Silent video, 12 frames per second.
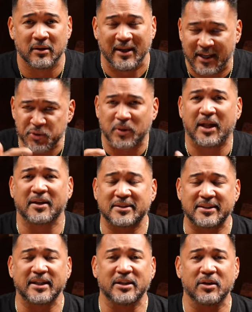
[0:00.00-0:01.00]
And guess what? A lot of
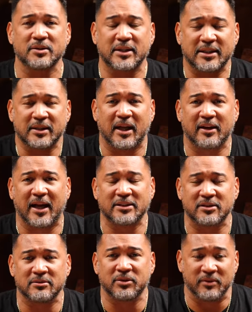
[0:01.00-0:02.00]
CEOs, guess a lot of
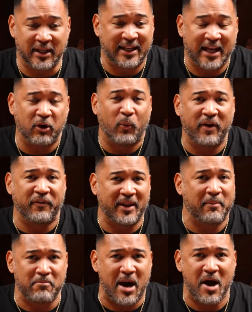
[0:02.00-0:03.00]
guys do? They get away from
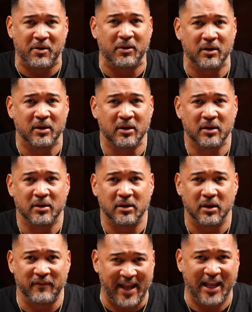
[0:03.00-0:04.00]
that model
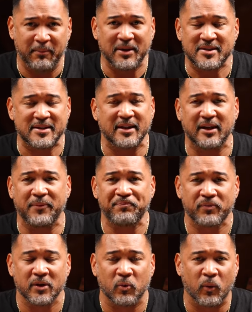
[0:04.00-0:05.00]
of ABC,
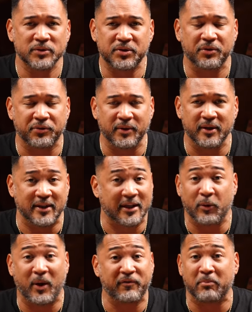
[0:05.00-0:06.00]
one, two, three. They
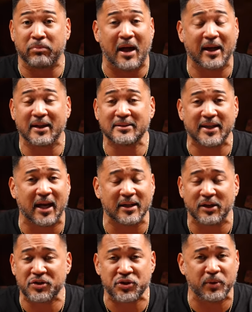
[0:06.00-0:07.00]
get away from blocking,
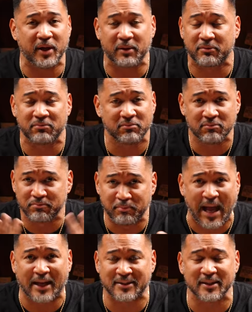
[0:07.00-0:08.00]
tallying, shooting, and
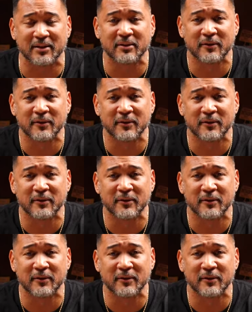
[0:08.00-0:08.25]
passing.